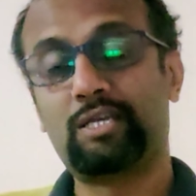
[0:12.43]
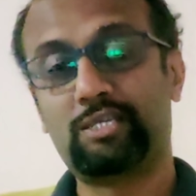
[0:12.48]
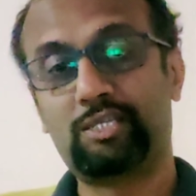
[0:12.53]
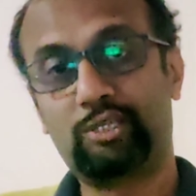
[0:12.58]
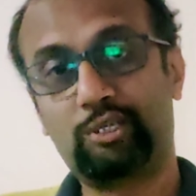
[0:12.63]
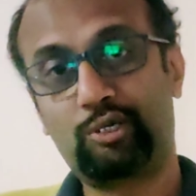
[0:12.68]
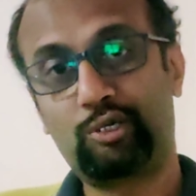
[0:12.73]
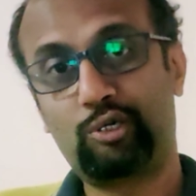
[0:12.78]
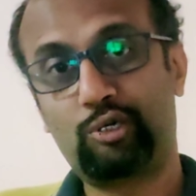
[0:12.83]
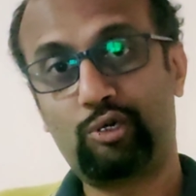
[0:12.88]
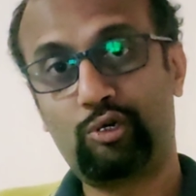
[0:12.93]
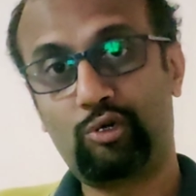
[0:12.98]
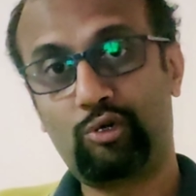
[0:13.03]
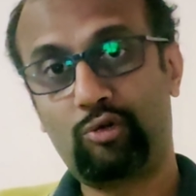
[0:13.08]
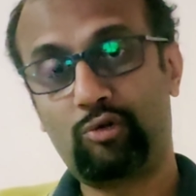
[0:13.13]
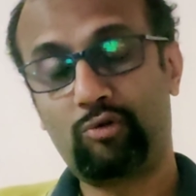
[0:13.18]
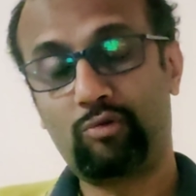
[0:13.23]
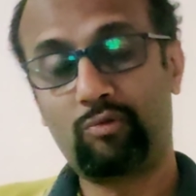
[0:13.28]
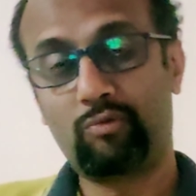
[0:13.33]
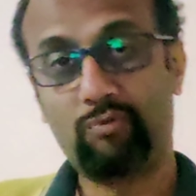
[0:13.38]

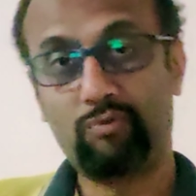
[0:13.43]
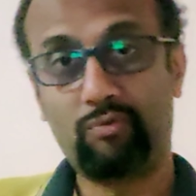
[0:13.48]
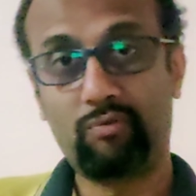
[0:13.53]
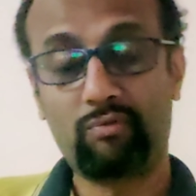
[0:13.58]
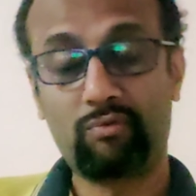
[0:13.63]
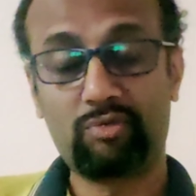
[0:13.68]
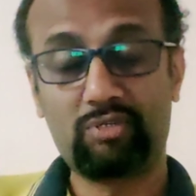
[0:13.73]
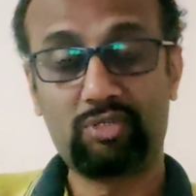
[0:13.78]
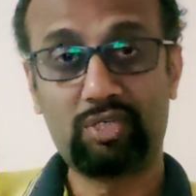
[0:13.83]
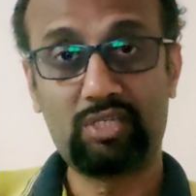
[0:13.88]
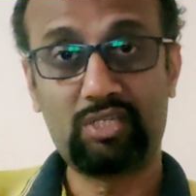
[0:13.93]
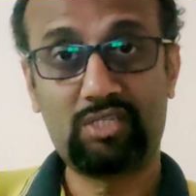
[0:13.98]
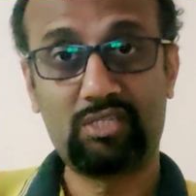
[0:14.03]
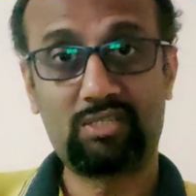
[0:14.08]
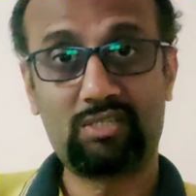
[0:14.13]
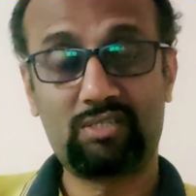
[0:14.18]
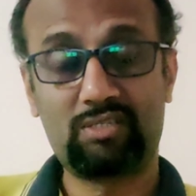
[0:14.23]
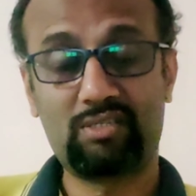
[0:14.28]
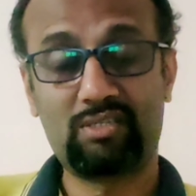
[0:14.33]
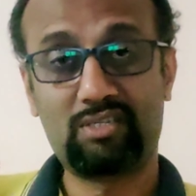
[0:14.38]
So
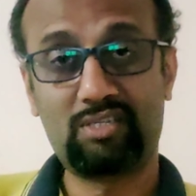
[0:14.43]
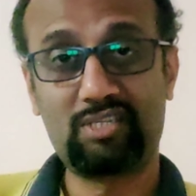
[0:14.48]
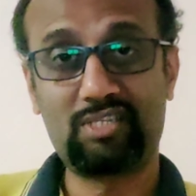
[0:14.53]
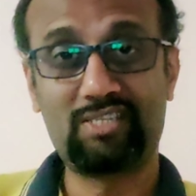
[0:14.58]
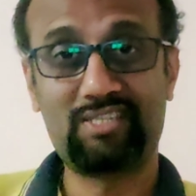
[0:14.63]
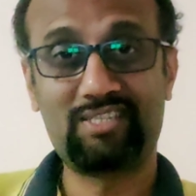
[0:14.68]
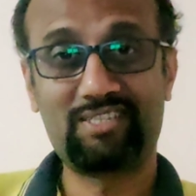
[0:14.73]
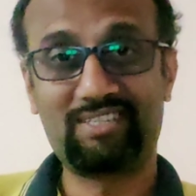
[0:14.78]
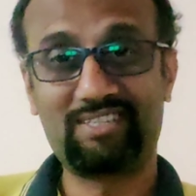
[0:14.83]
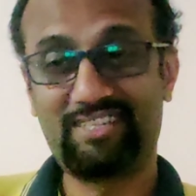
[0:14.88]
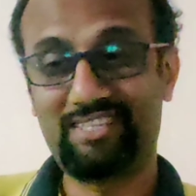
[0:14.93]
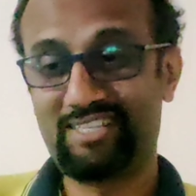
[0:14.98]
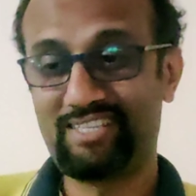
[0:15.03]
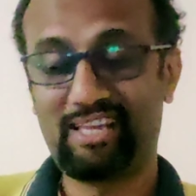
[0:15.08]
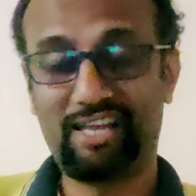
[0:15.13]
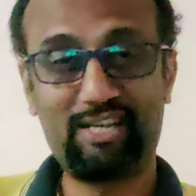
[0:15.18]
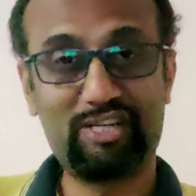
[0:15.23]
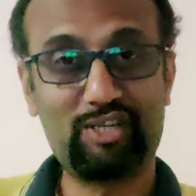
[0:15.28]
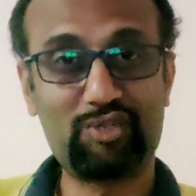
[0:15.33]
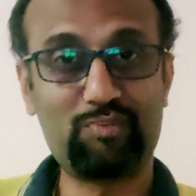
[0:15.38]
since this is
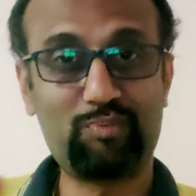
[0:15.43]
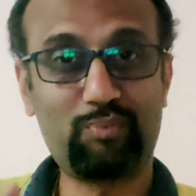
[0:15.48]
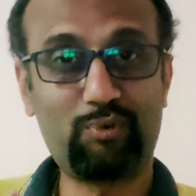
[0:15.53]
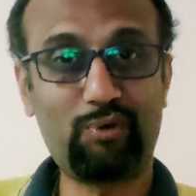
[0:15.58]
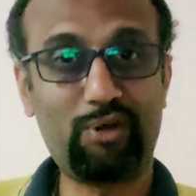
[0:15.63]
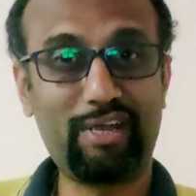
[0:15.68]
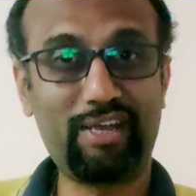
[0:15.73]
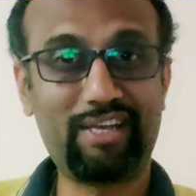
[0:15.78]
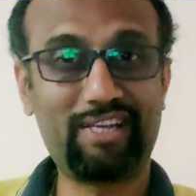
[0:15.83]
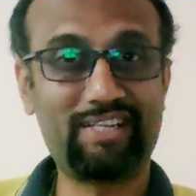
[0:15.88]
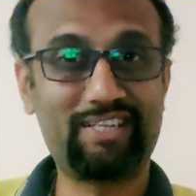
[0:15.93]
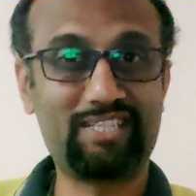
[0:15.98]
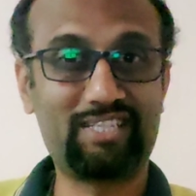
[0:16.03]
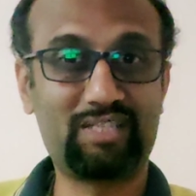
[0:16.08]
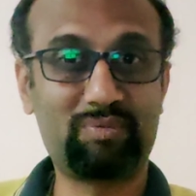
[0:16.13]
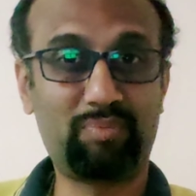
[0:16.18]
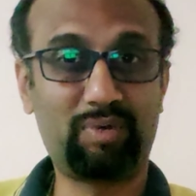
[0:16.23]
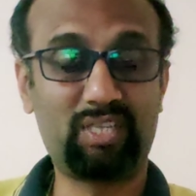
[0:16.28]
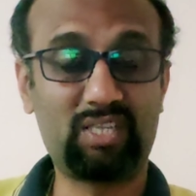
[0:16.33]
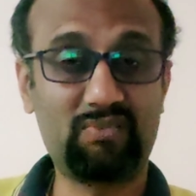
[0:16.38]
hydroponic
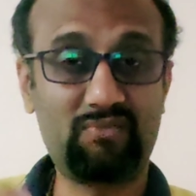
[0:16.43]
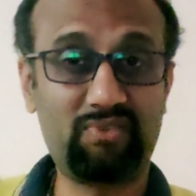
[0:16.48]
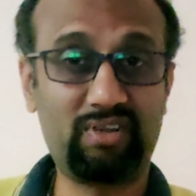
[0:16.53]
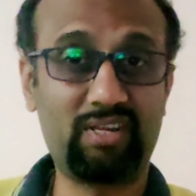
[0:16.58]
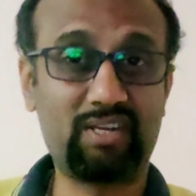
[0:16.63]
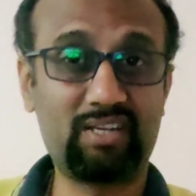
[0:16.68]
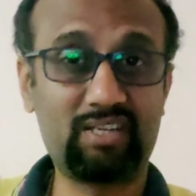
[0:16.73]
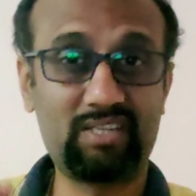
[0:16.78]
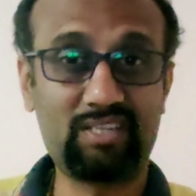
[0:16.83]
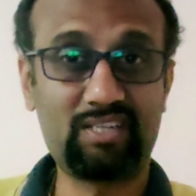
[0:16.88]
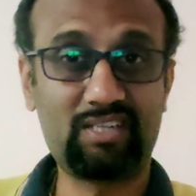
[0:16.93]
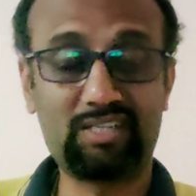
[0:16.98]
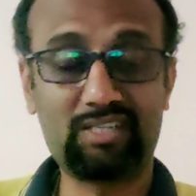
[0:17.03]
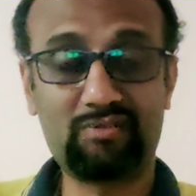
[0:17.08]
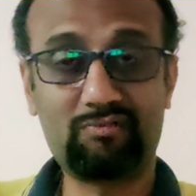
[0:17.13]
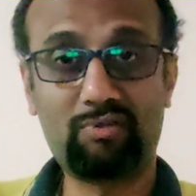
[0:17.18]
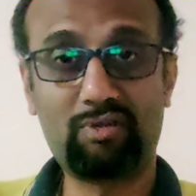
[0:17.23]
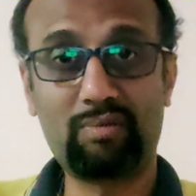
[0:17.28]
specific discussion,